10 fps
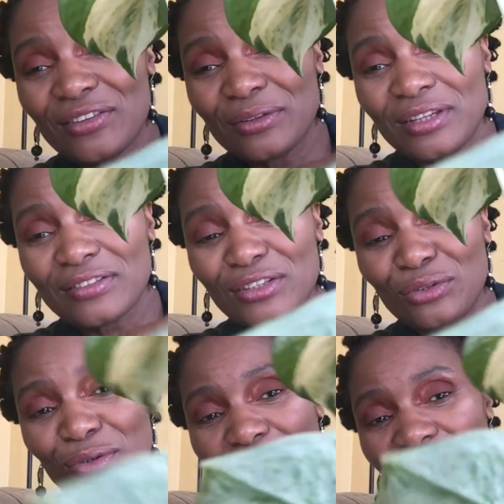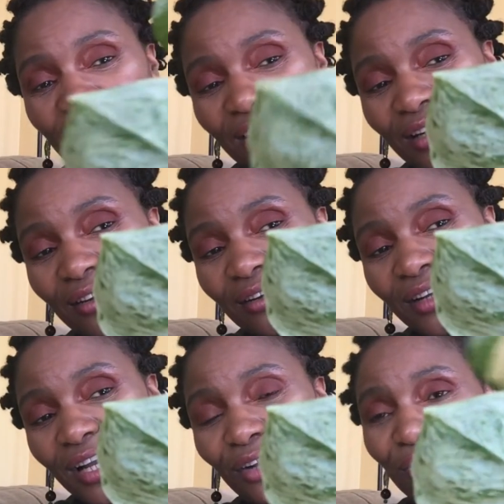So there's a node right here,
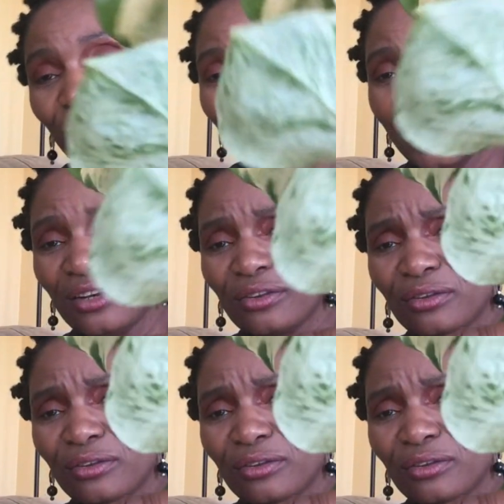and right,